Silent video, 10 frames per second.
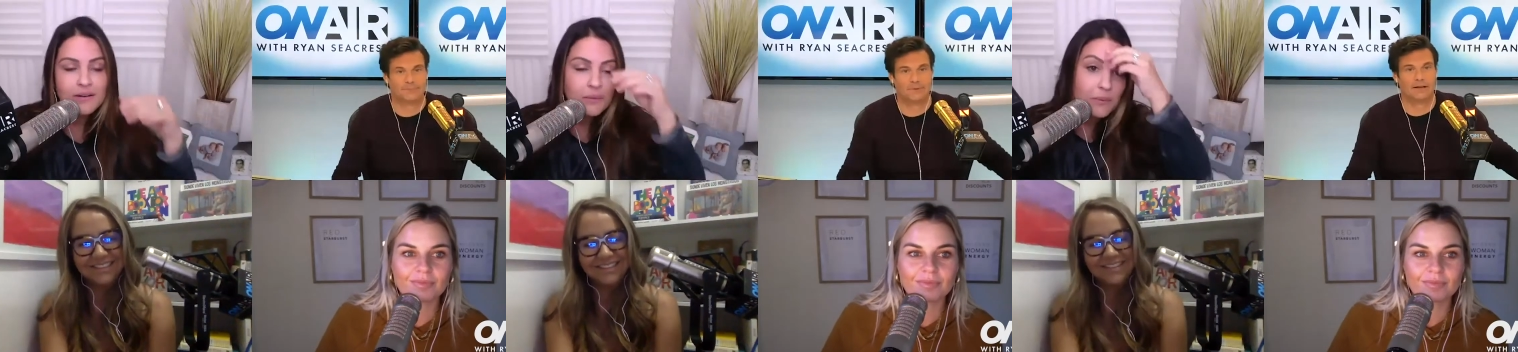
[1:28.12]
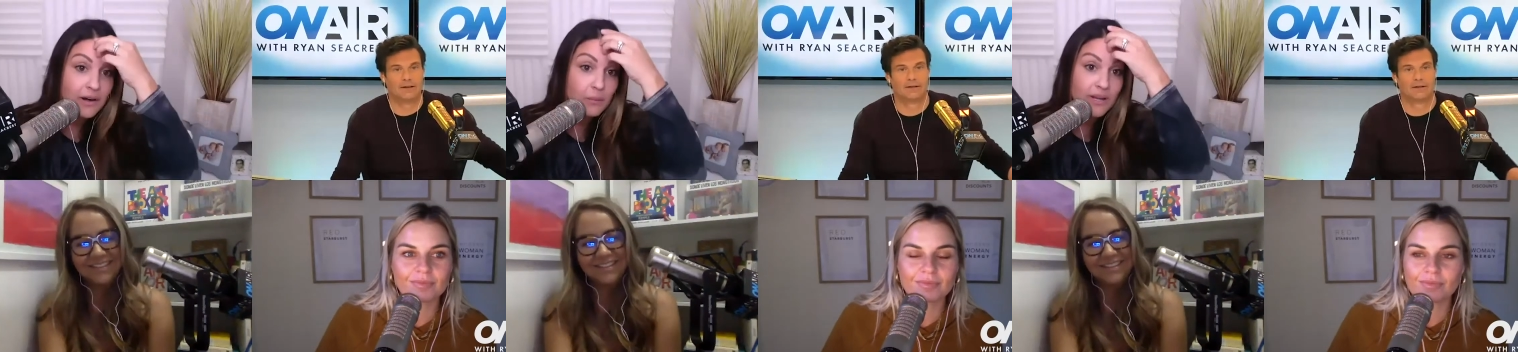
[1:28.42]
Speaker 1: right.
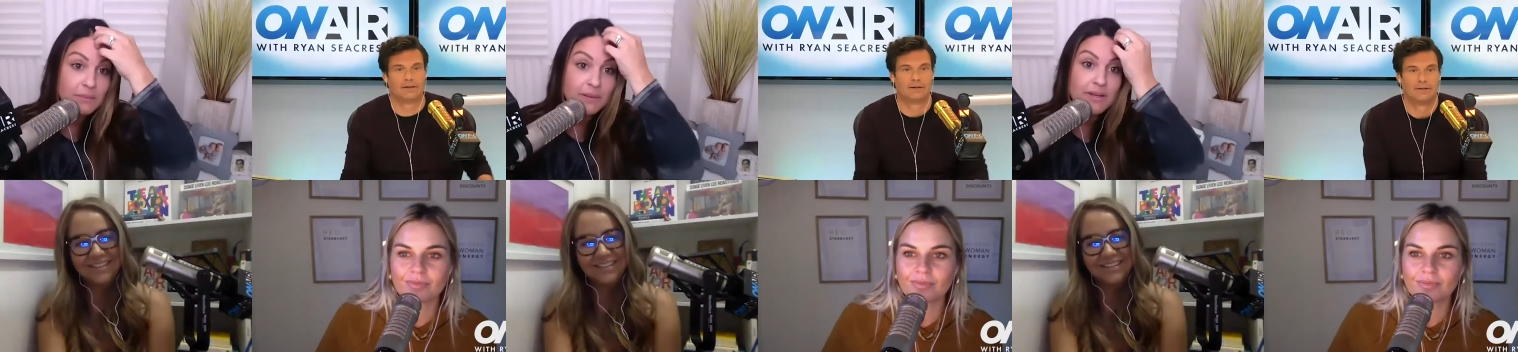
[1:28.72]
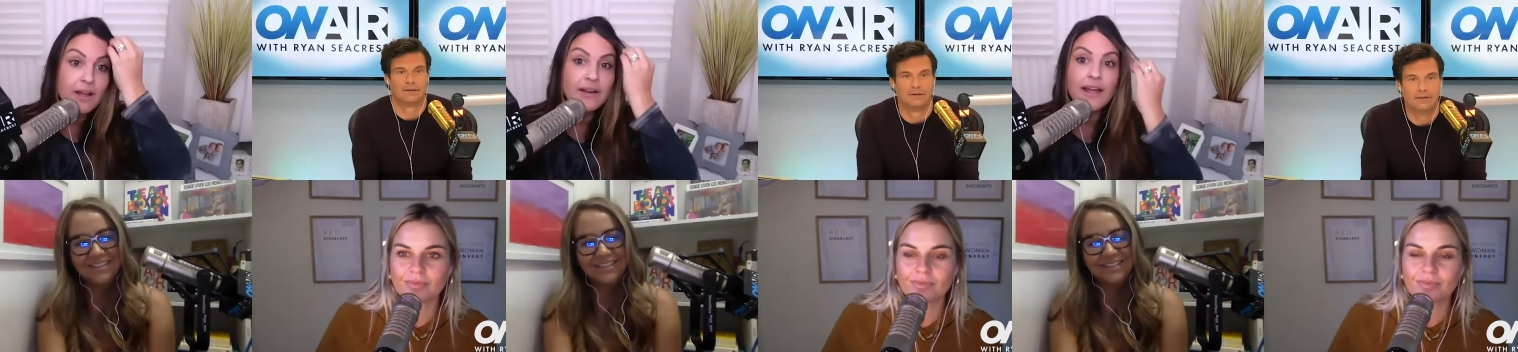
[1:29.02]
why don't we, maybe
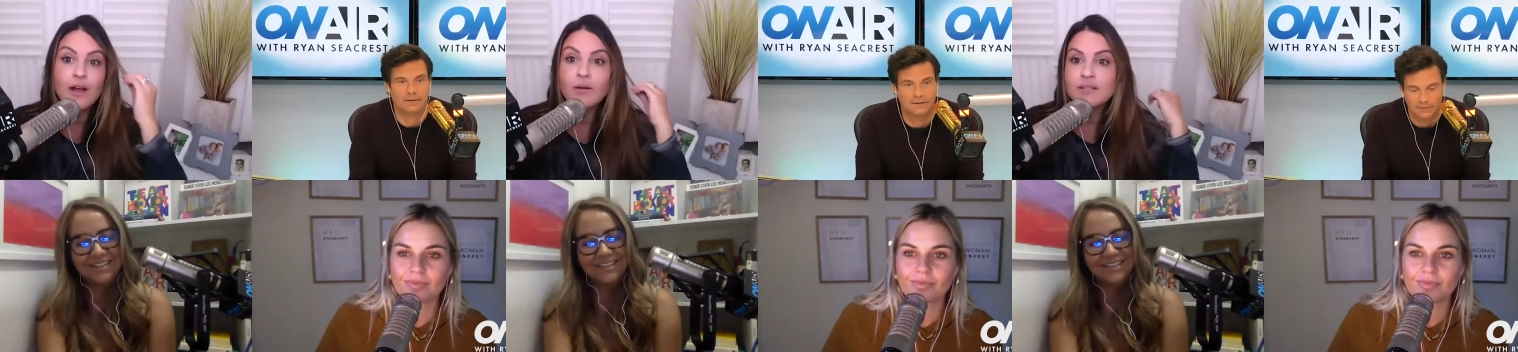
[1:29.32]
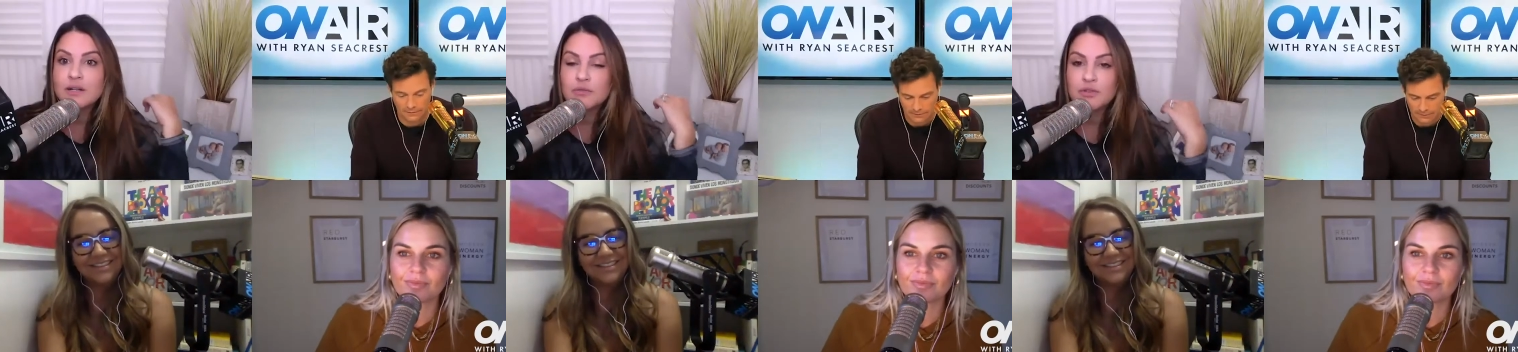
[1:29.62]
not now,
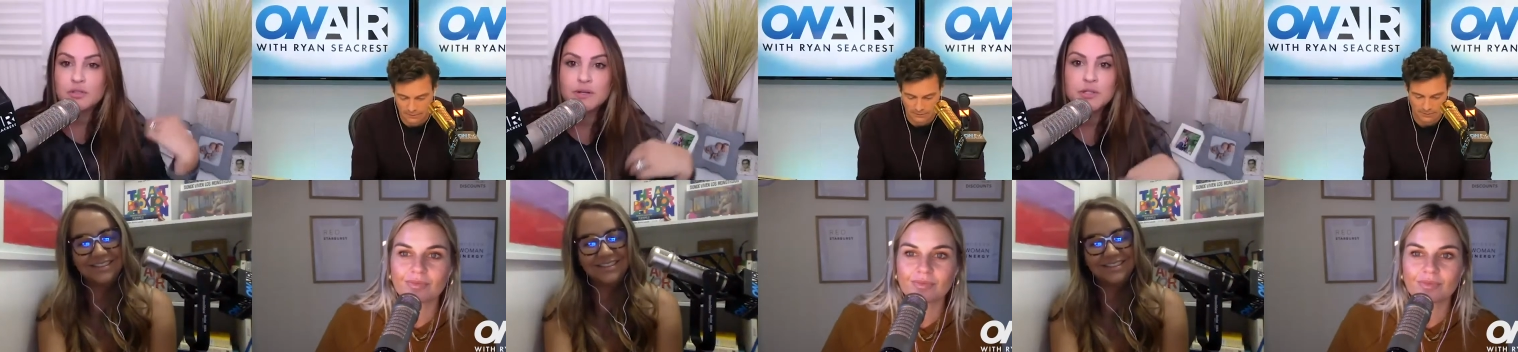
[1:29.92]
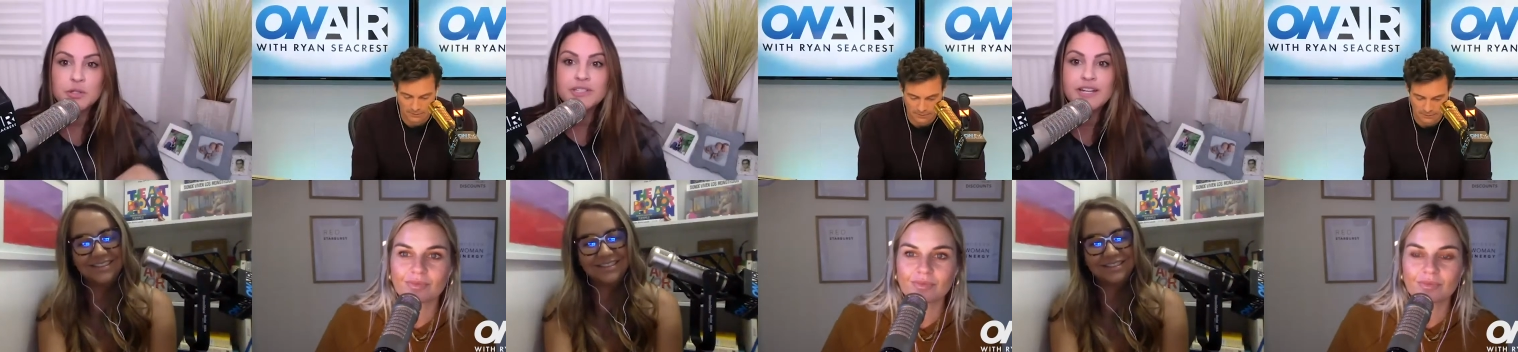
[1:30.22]
because I don't know if there's a
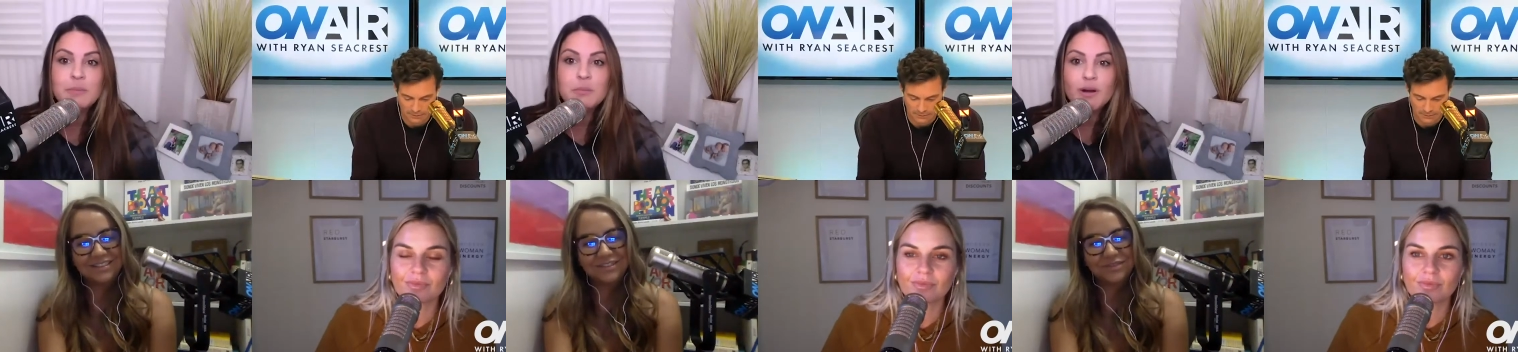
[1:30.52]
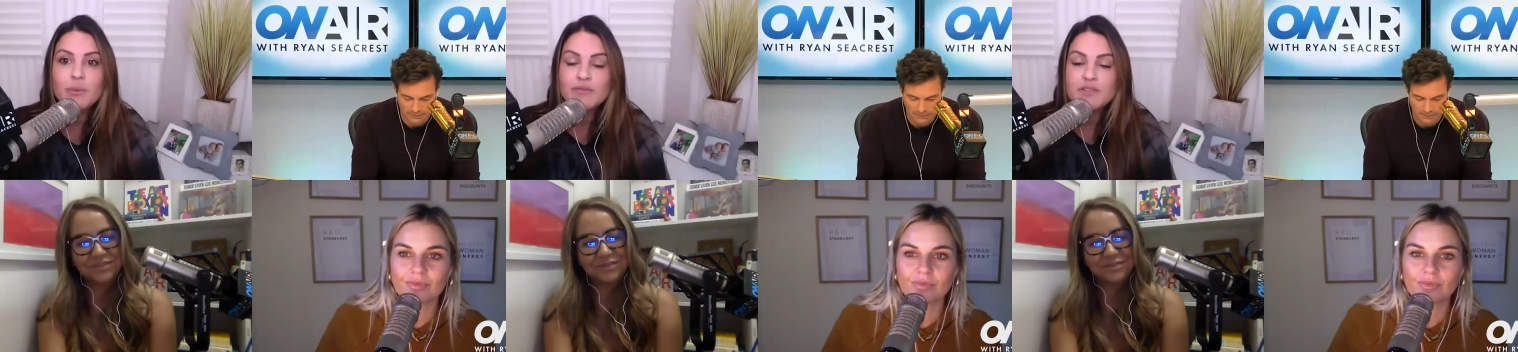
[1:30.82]
measuring tape, why
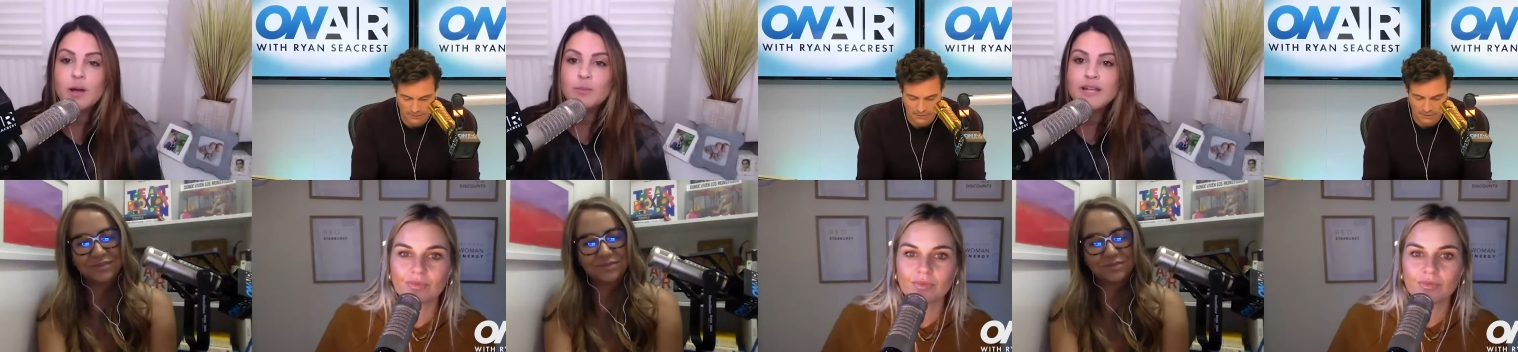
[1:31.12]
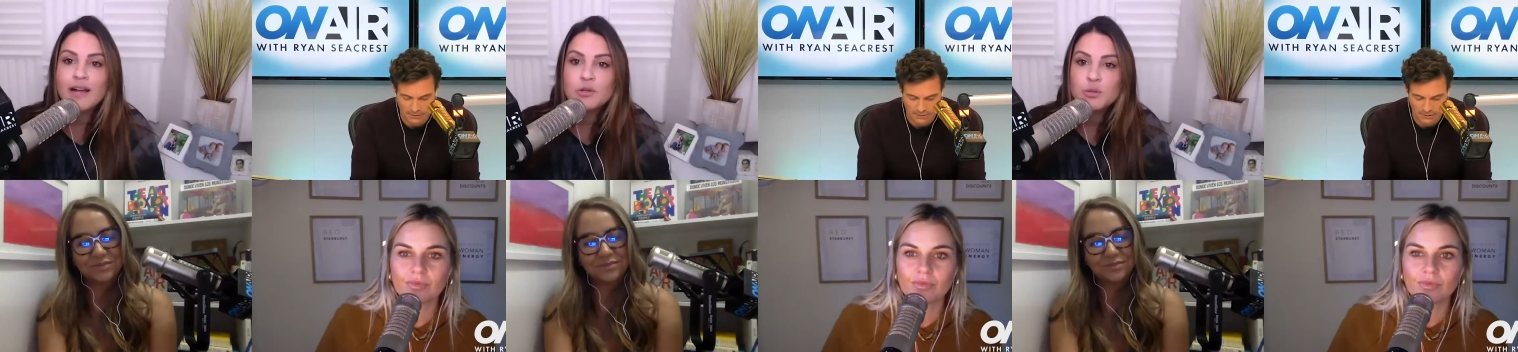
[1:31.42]
don't we have Tubbs
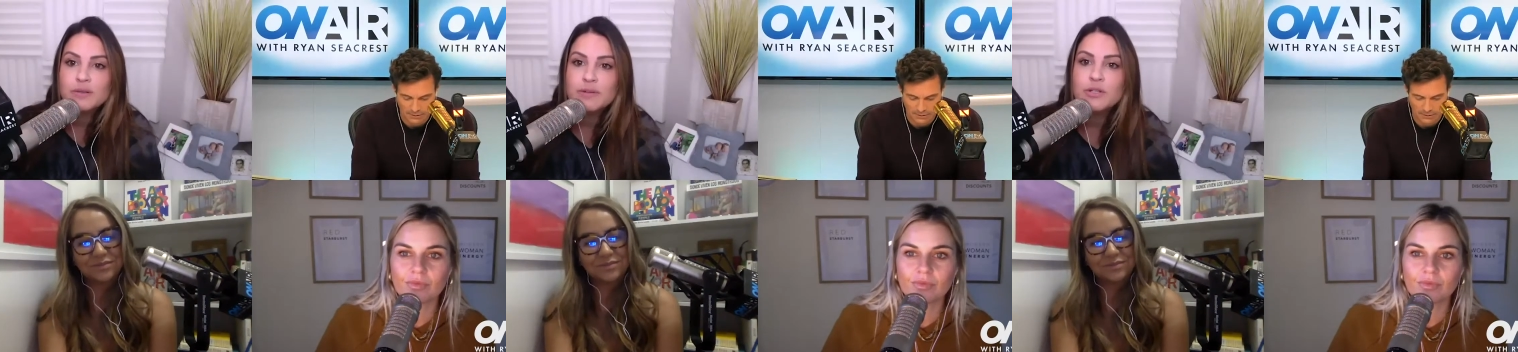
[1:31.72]
actually